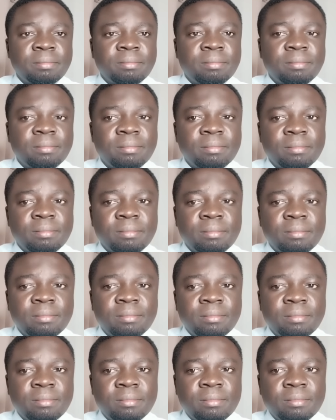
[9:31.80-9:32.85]

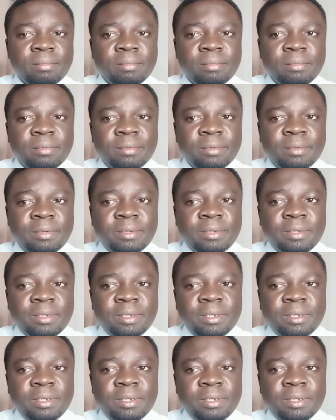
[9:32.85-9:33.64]
No one is speaking in this clip.